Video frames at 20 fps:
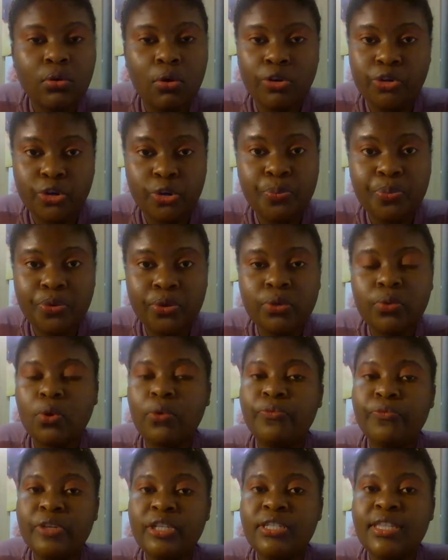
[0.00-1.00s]
contribute
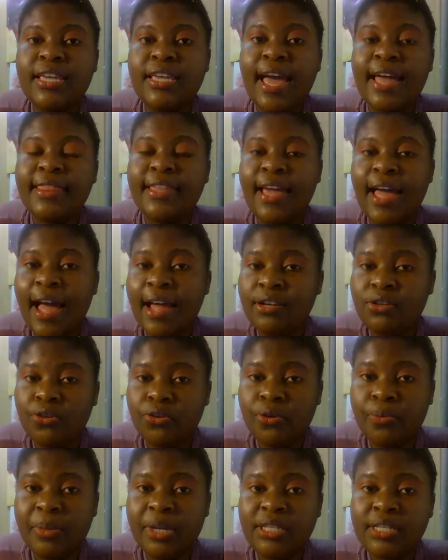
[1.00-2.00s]
of which they are the
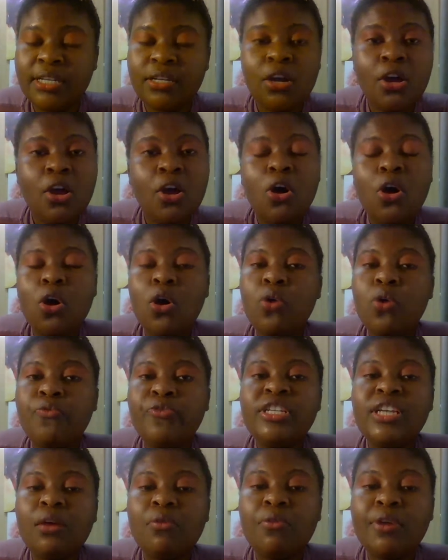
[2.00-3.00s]
undocumented of
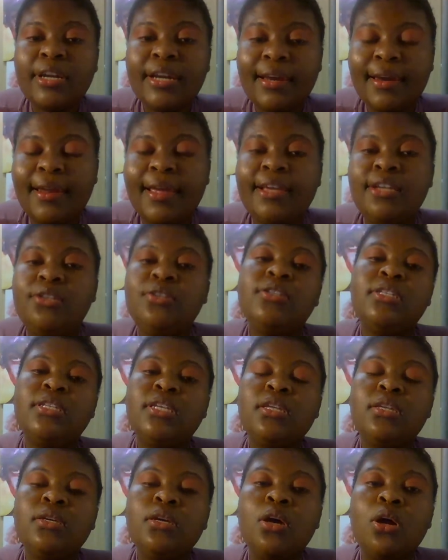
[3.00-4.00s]
which i want to lie you
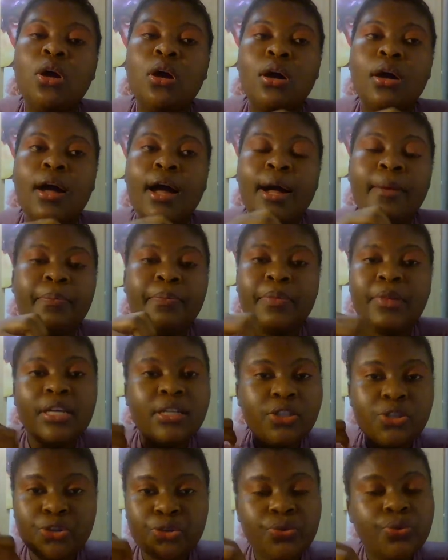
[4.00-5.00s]
see um,
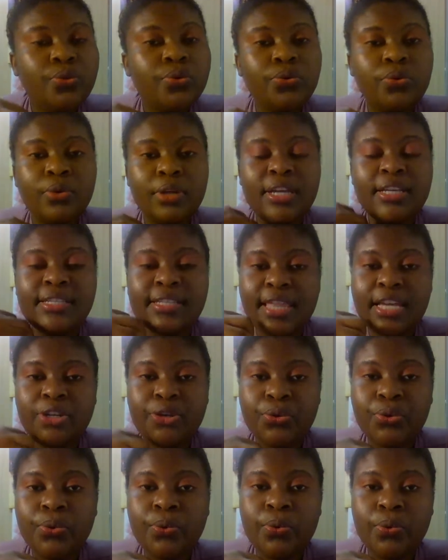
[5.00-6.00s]
it's true it's the
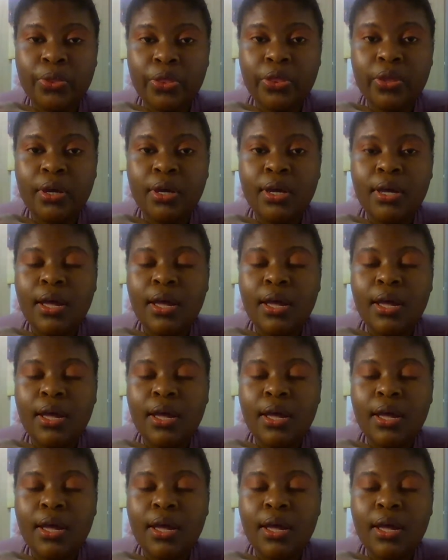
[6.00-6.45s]
truth